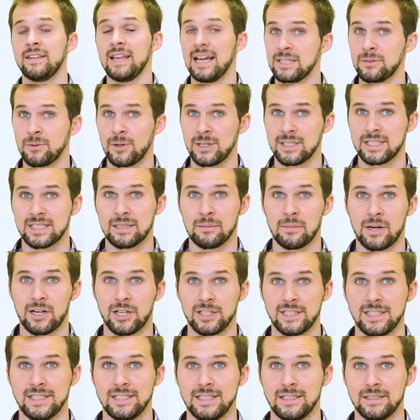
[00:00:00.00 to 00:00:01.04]
that was
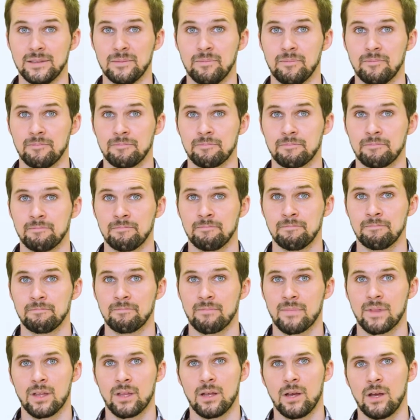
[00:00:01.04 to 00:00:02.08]
Samara City.
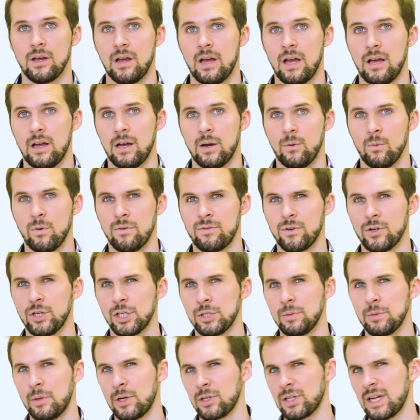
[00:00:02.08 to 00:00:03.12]
We
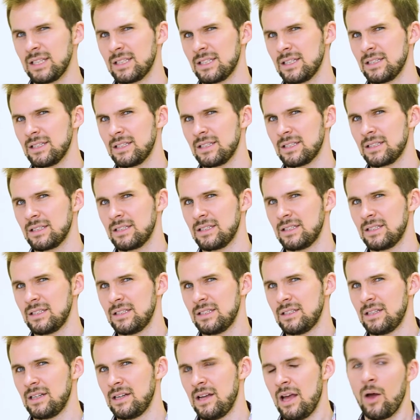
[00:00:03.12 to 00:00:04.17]
forgot about Kansas?
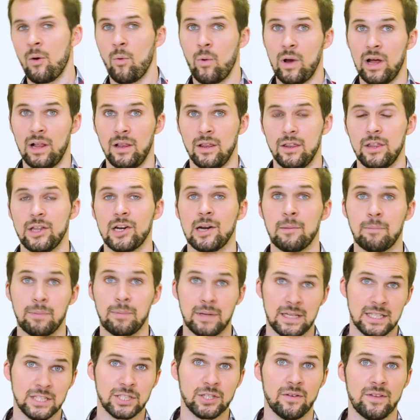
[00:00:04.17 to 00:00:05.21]
Well, there are
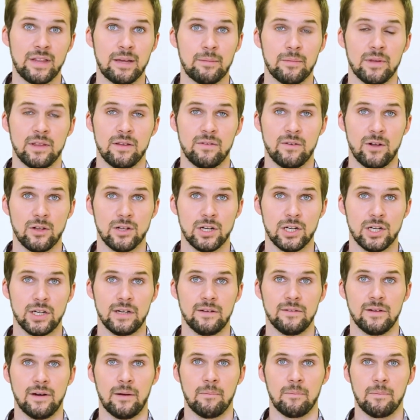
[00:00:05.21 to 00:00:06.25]
plenty of them in the Volga
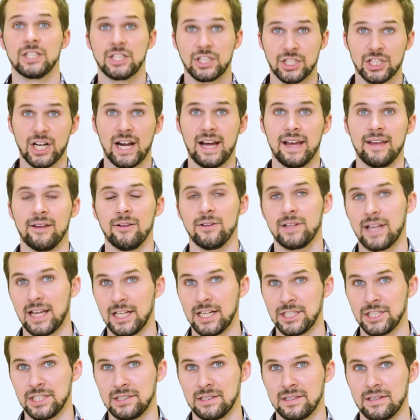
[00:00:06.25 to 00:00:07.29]
River. Try, you'll
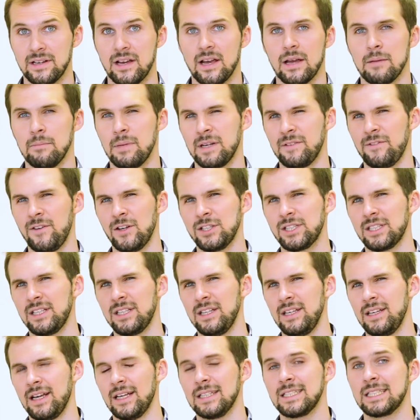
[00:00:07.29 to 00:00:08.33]
catch it. But
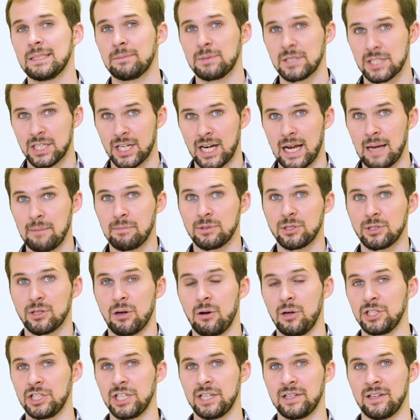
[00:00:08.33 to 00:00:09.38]
firstly, subscribe to
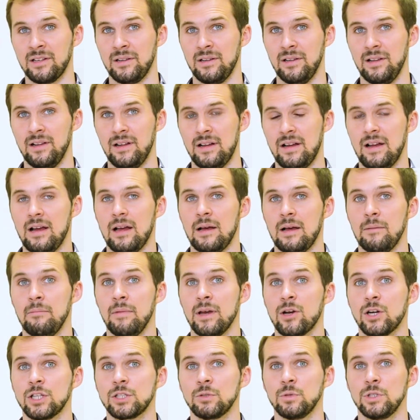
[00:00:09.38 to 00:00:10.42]
our channel,
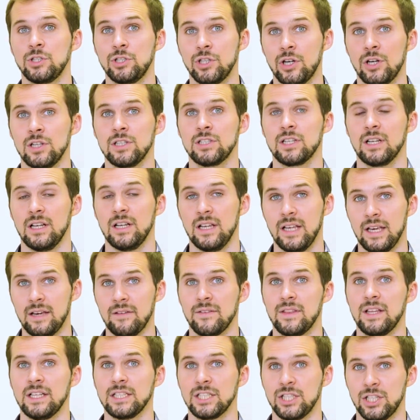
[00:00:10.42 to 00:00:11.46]
because we don't
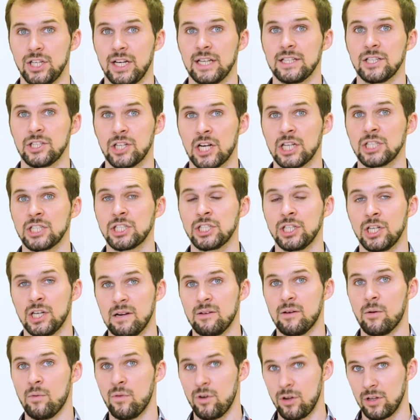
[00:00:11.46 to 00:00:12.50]
leave this great Russian
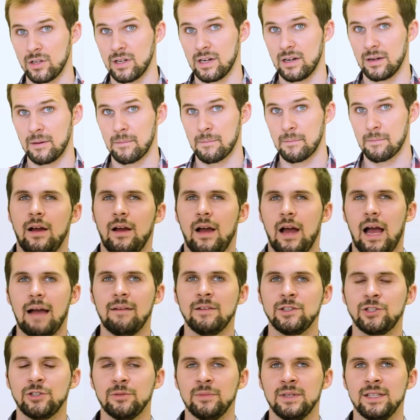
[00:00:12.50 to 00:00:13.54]
river Volga.
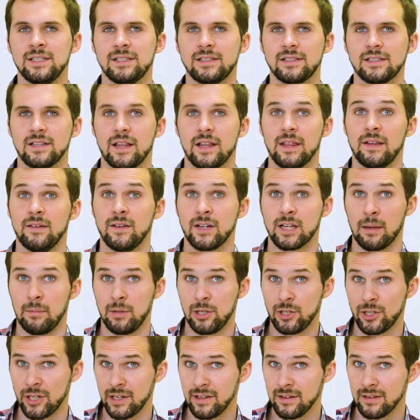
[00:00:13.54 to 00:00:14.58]
Haven't you missed the
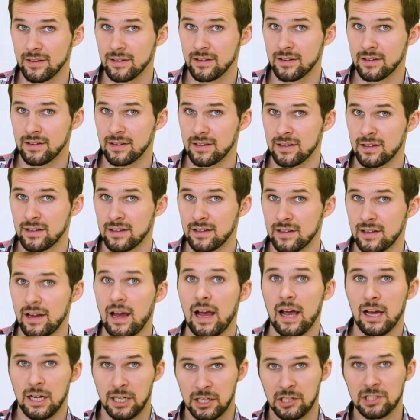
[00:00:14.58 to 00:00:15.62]
vocabulary?
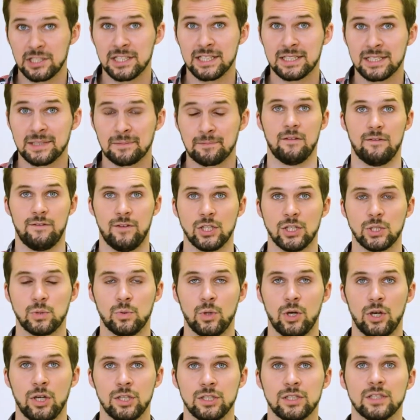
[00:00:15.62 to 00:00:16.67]
Here it is. First
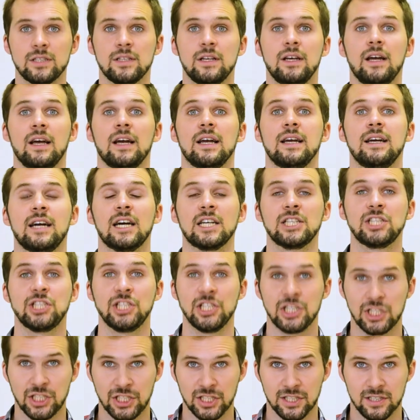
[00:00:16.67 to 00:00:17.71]
word,
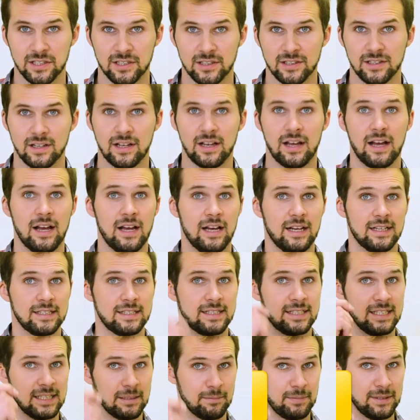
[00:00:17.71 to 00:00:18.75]
Garchishnik,
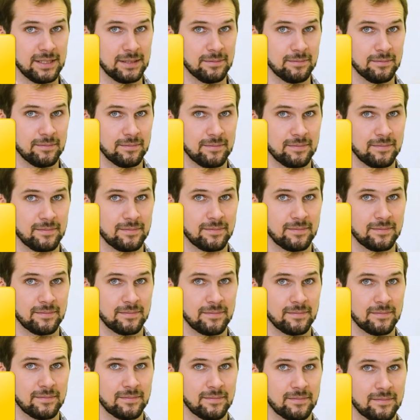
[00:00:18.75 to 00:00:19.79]
synopism.
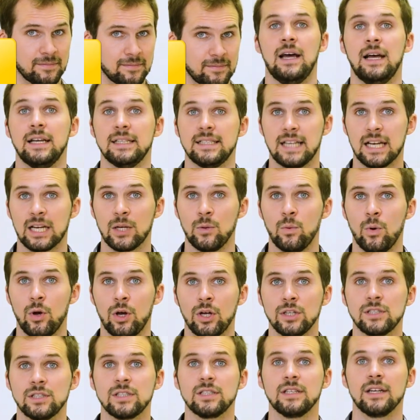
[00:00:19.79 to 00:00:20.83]
Second
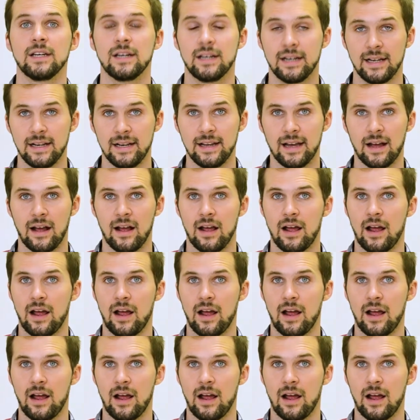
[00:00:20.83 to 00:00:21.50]
word, Krylia,